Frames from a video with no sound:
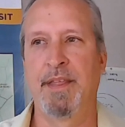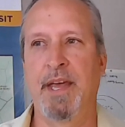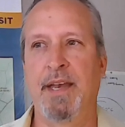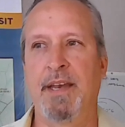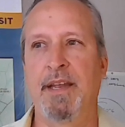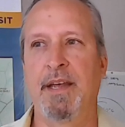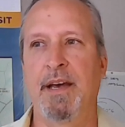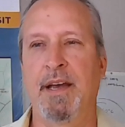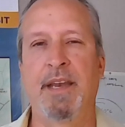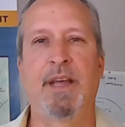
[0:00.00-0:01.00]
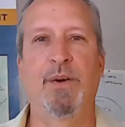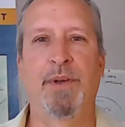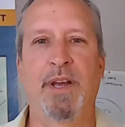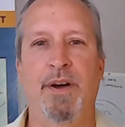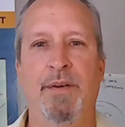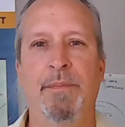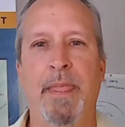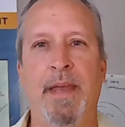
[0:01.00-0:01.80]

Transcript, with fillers: then Agnico.